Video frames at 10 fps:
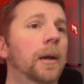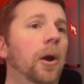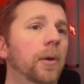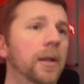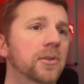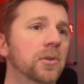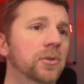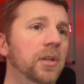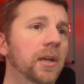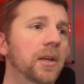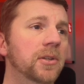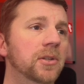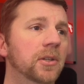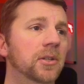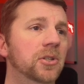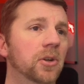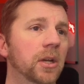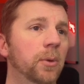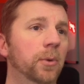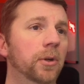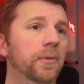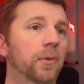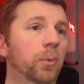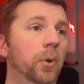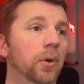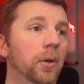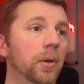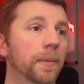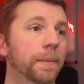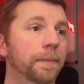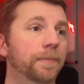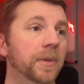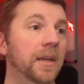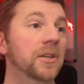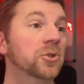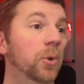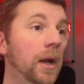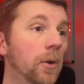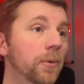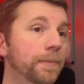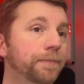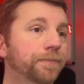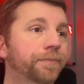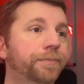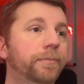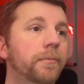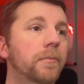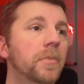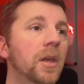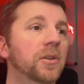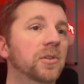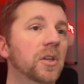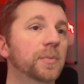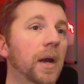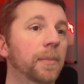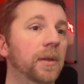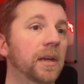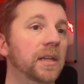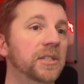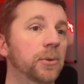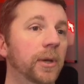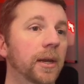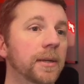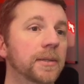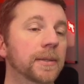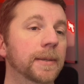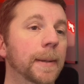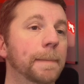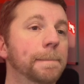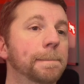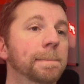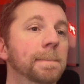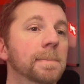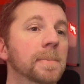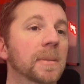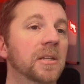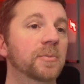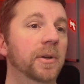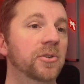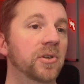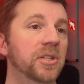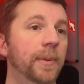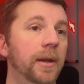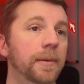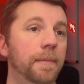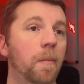Alright, so today's starting word for Wordle is crown. So let's pop that in and see what we get. It's by Tracy Bennett.